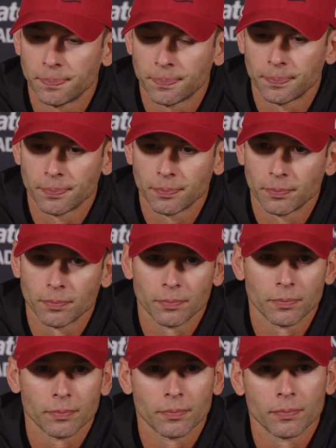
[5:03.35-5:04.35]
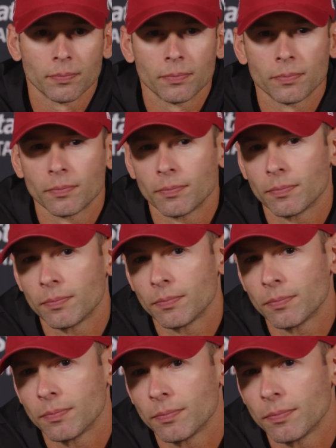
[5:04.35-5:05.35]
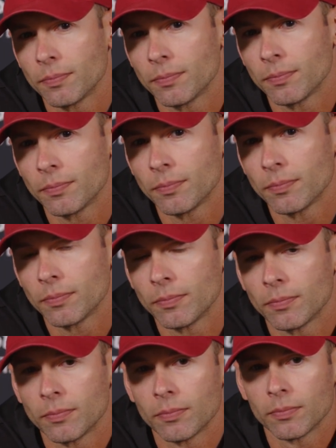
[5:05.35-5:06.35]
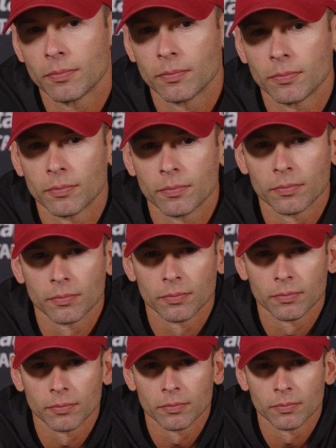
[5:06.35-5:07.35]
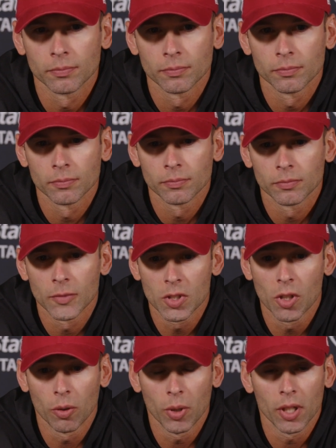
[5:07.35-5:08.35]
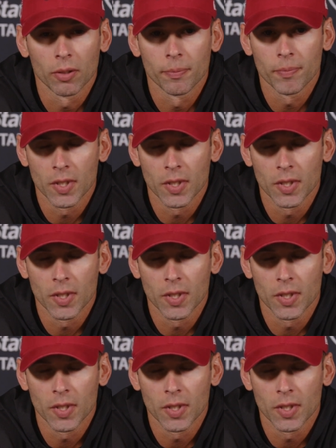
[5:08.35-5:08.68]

You talk so much about the technique for defensive backs. Where is Garrett at on all He's doing well.